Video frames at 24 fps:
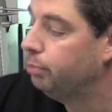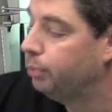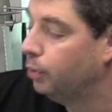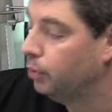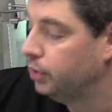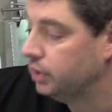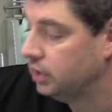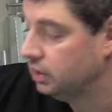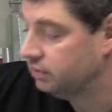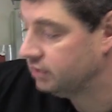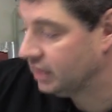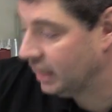
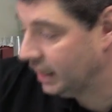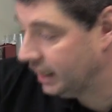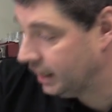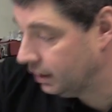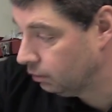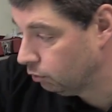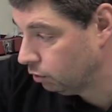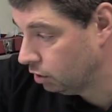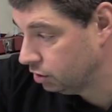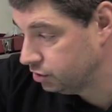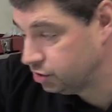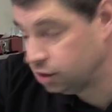point of Klear
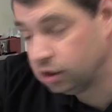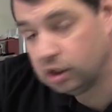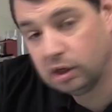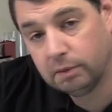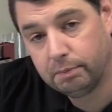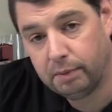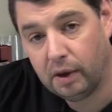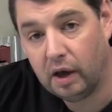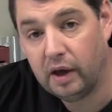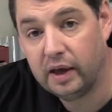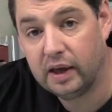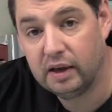was you could
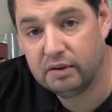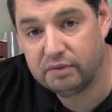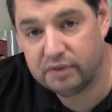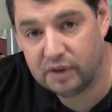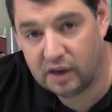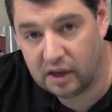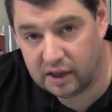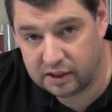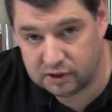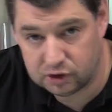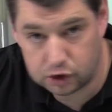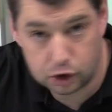buy it for
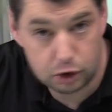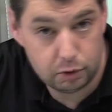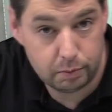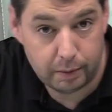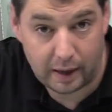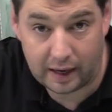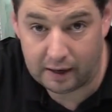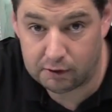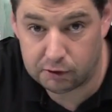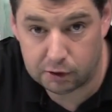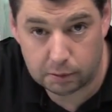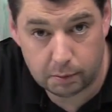like two
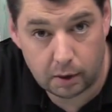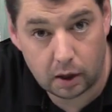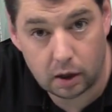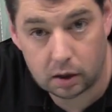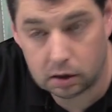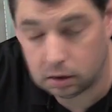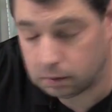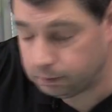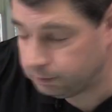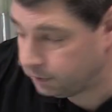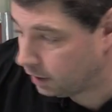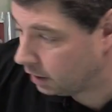pound a bottle.